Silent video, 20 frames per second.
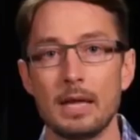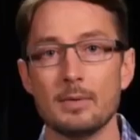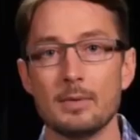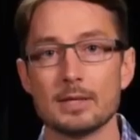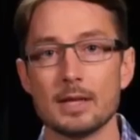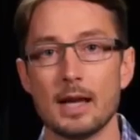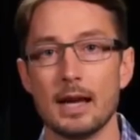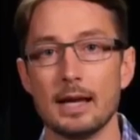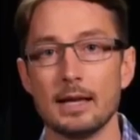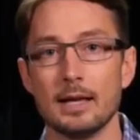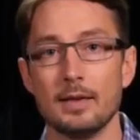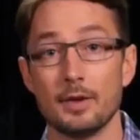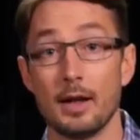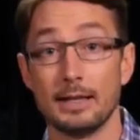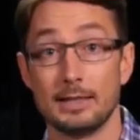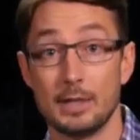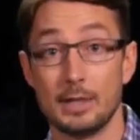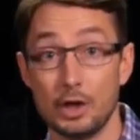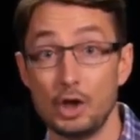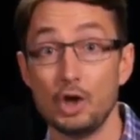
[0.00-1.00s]
But he was like,
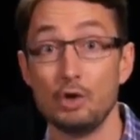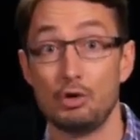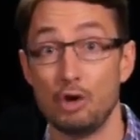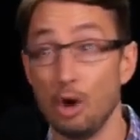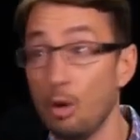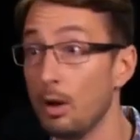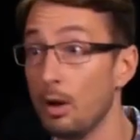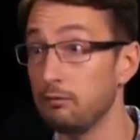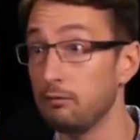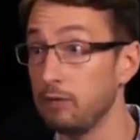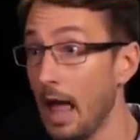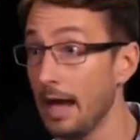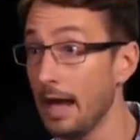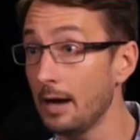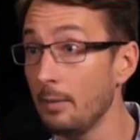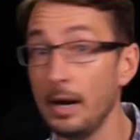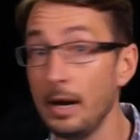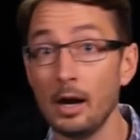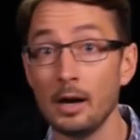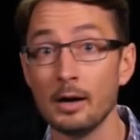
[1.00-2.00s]
they're like, did you do it,
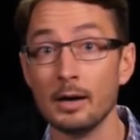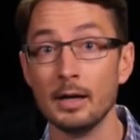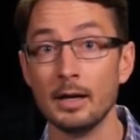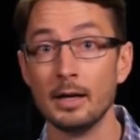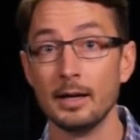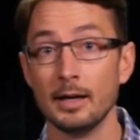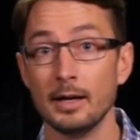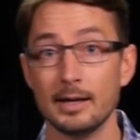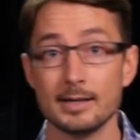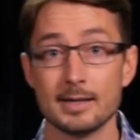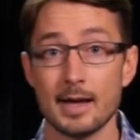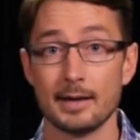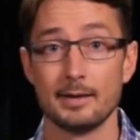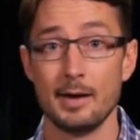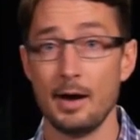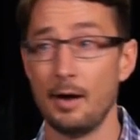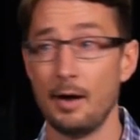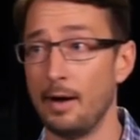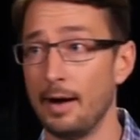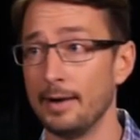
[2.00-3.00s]
Vladimir? He's
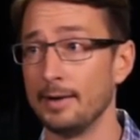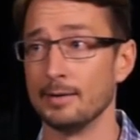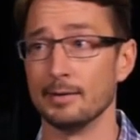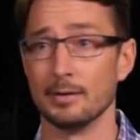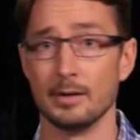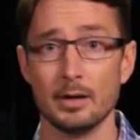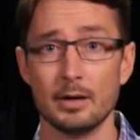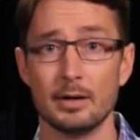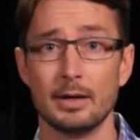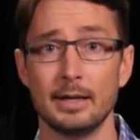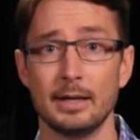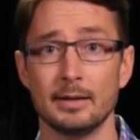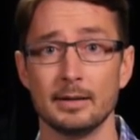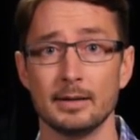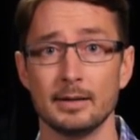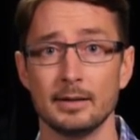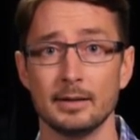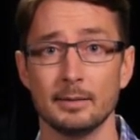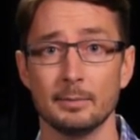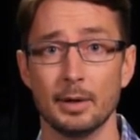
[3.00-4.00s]
like, no, I didn't do it.
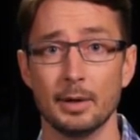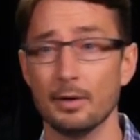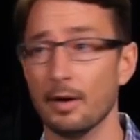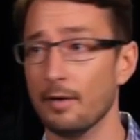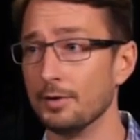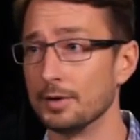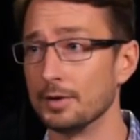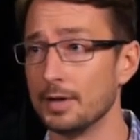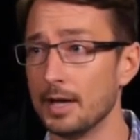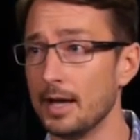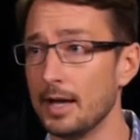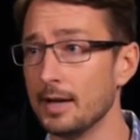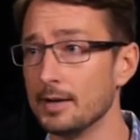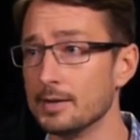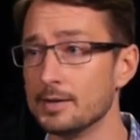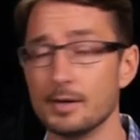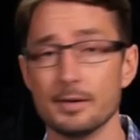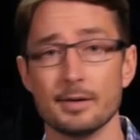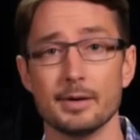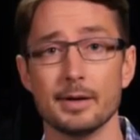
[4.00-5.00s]
But whoever
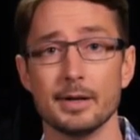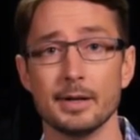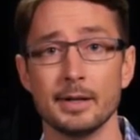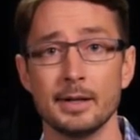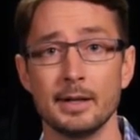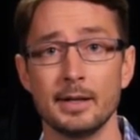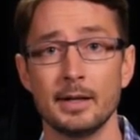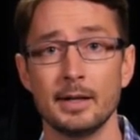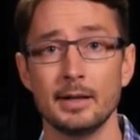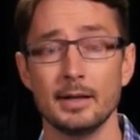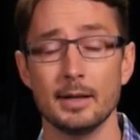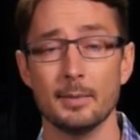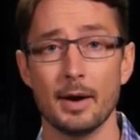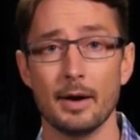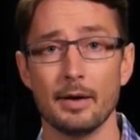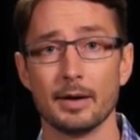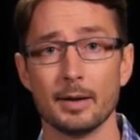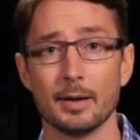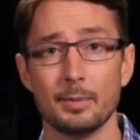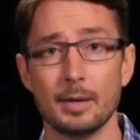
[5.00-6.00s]
did is doing the
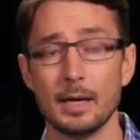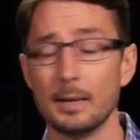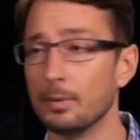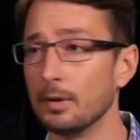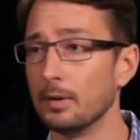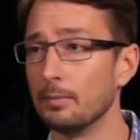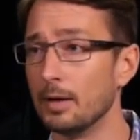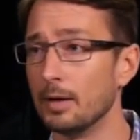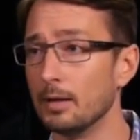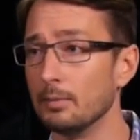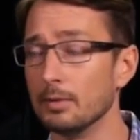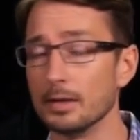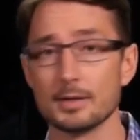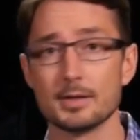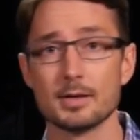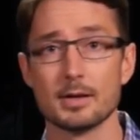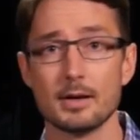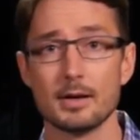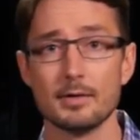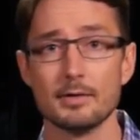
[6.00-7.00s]
American people a
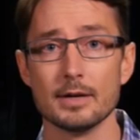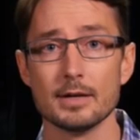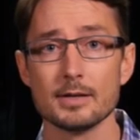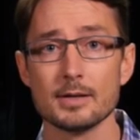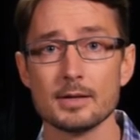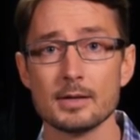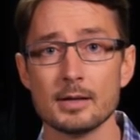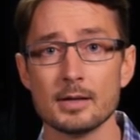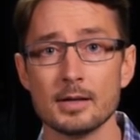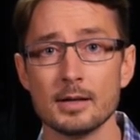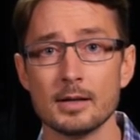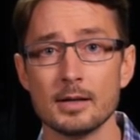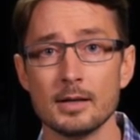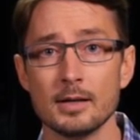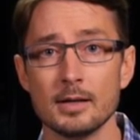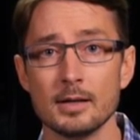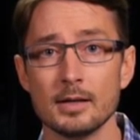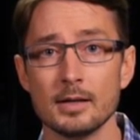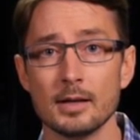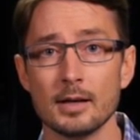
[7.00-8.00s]
public service
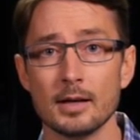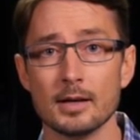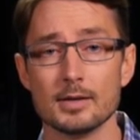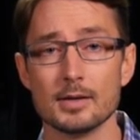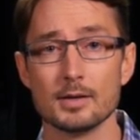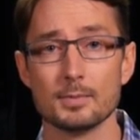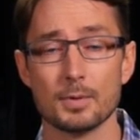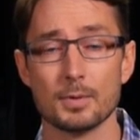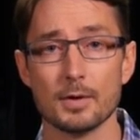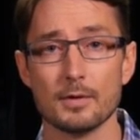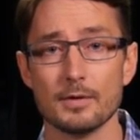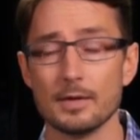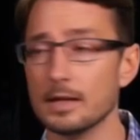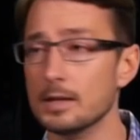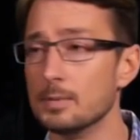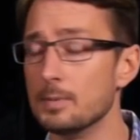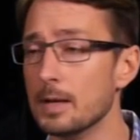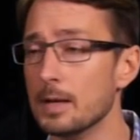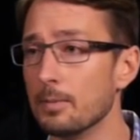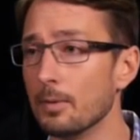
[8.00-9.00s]
because it's proven
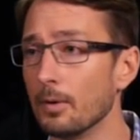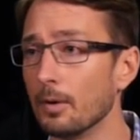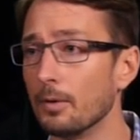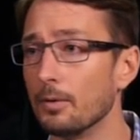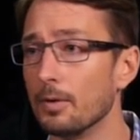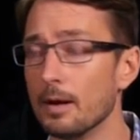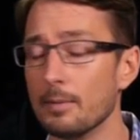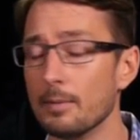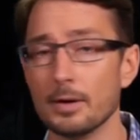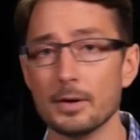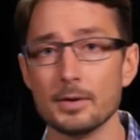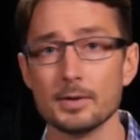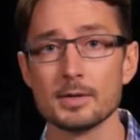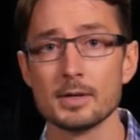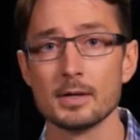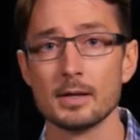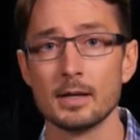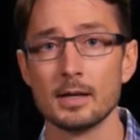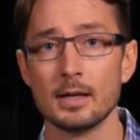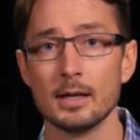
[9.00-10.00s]
these people are
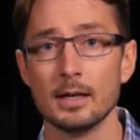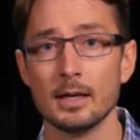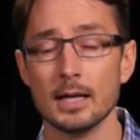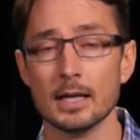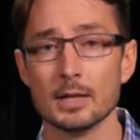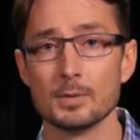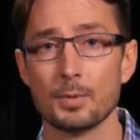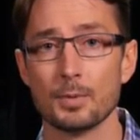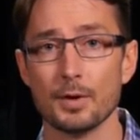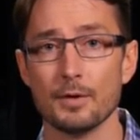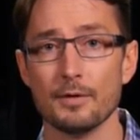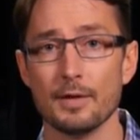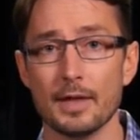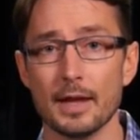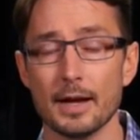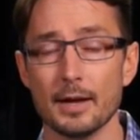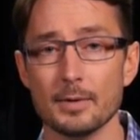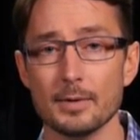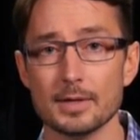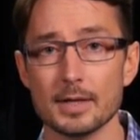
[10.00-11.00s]
criminals. It's
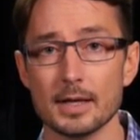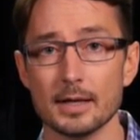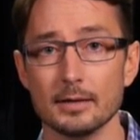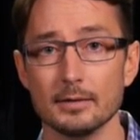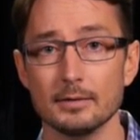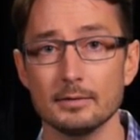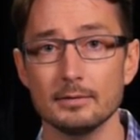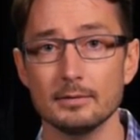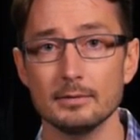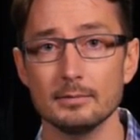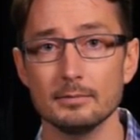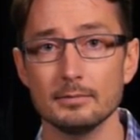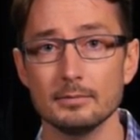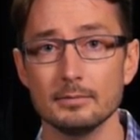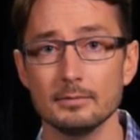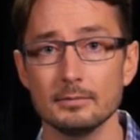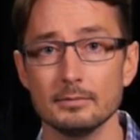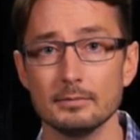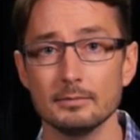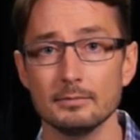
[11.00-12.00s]
proven that it was a
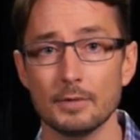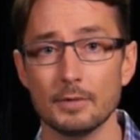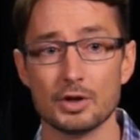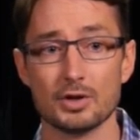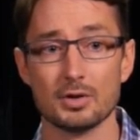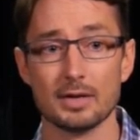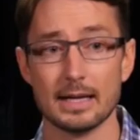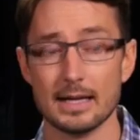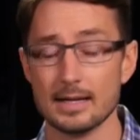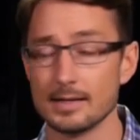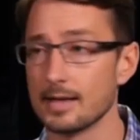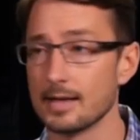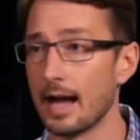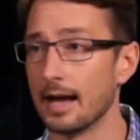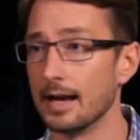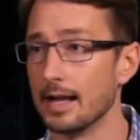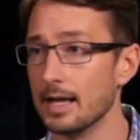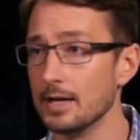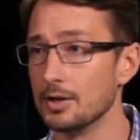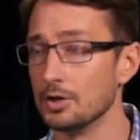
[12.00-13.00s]
virtually
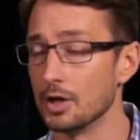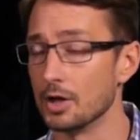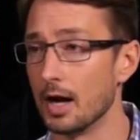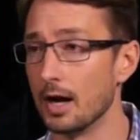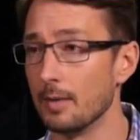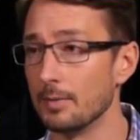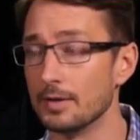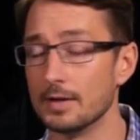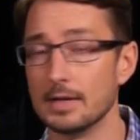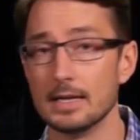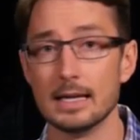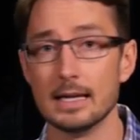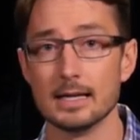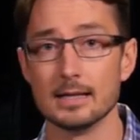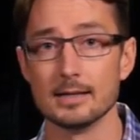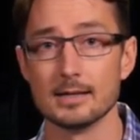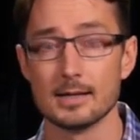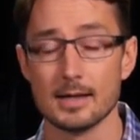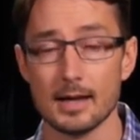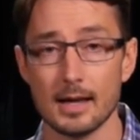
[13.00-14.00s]
inside hit job at the
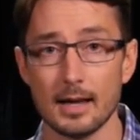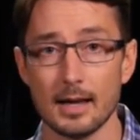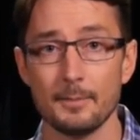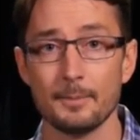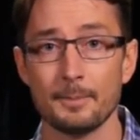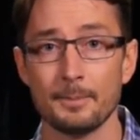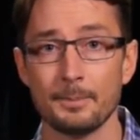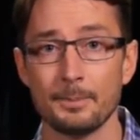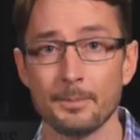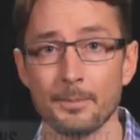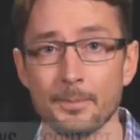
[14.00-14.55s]
DNC.